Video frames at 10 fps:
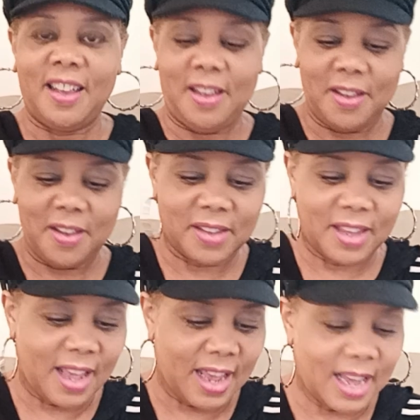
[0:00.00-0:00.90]

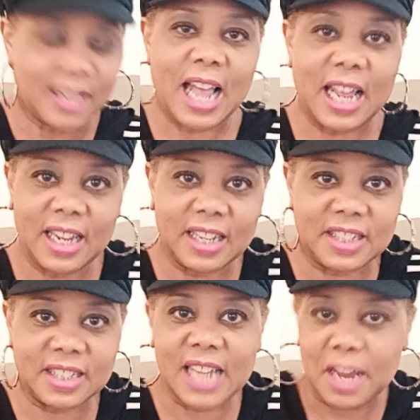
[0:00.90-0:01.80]
Okay, I've just
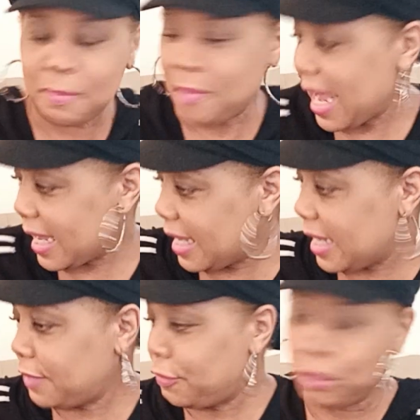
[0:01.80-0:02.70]
gotten back in. If you
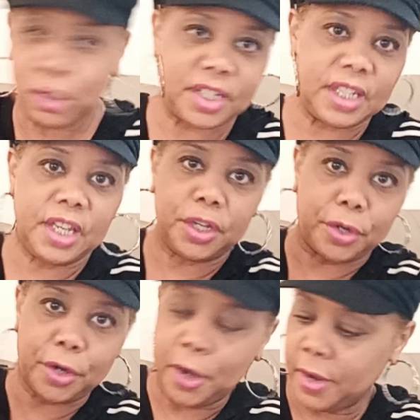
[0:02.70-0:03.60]
see here,
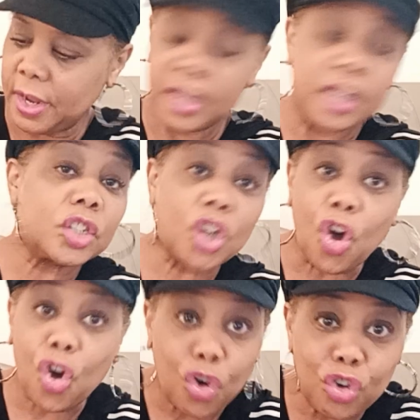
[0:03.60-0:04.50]
it's
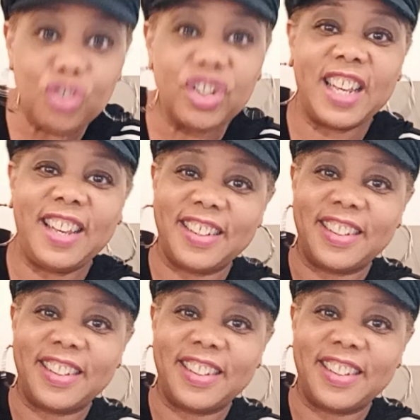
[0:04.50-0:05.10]
cold here.